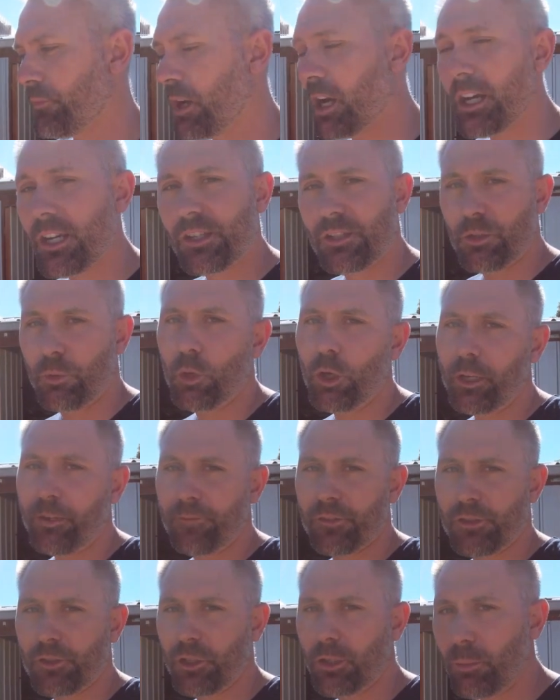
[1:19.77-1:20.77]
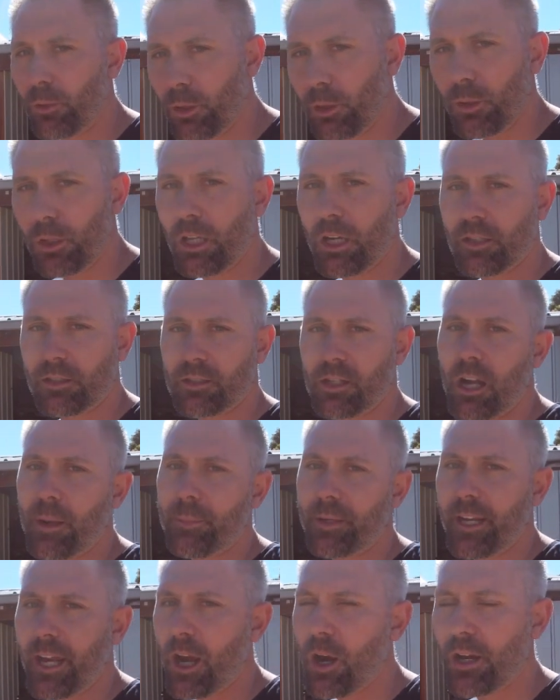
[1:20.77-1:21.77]
I used to work for Subaru a long
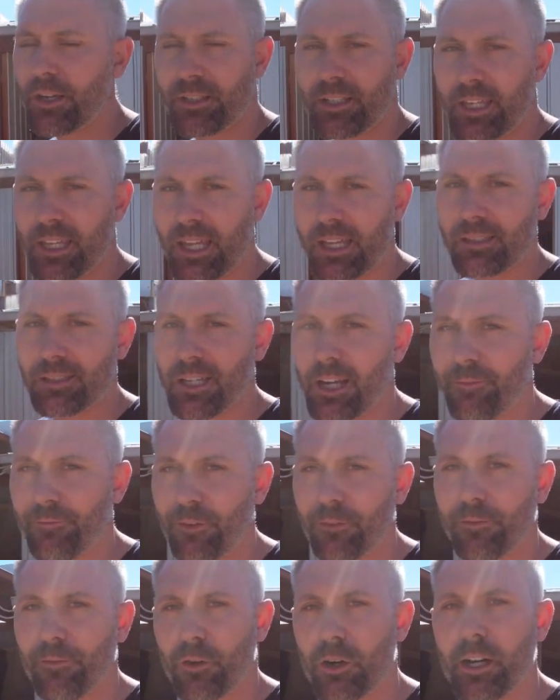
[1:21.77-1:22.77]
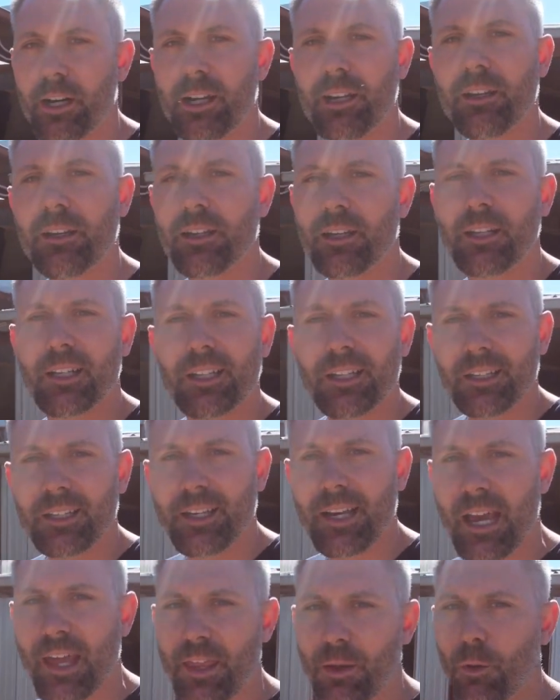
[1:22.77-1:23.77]
time ago. I used to get that stuff for free.
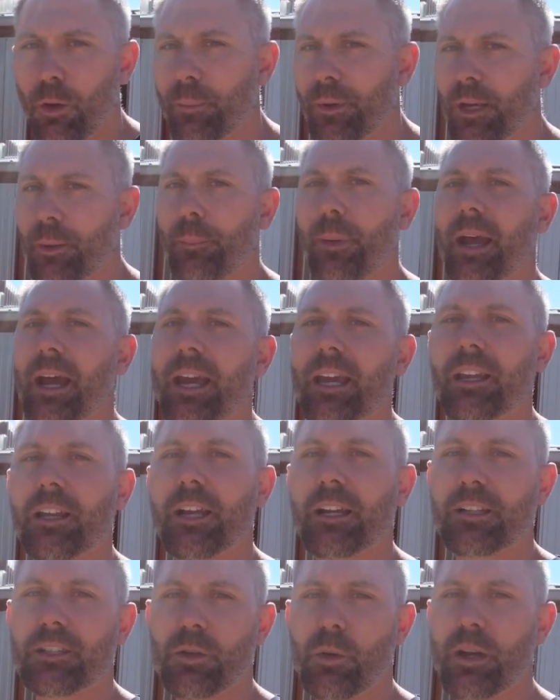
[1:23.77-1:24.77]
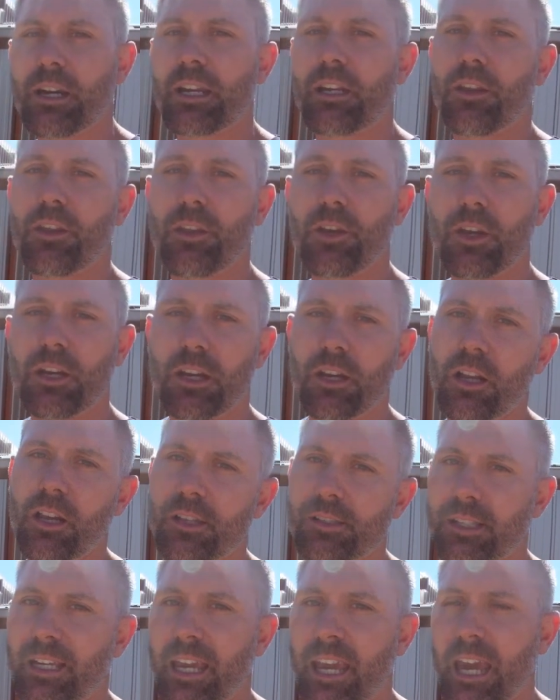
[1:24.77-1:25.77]
Now they want me to pay like $20 to
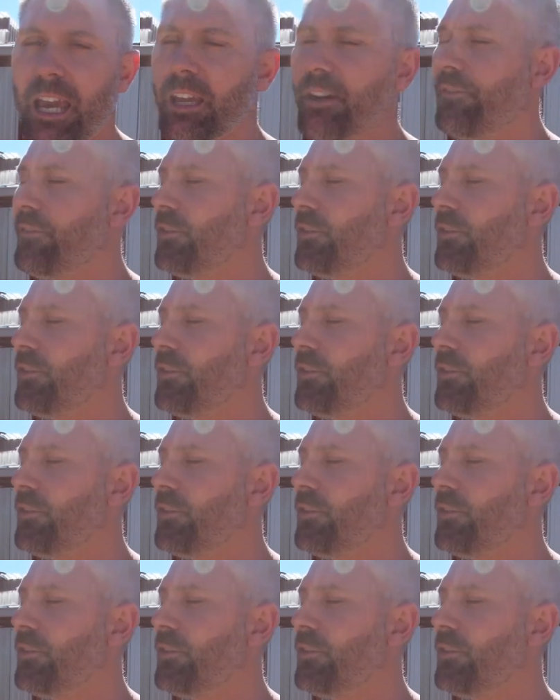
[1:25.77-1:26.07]
$30 a can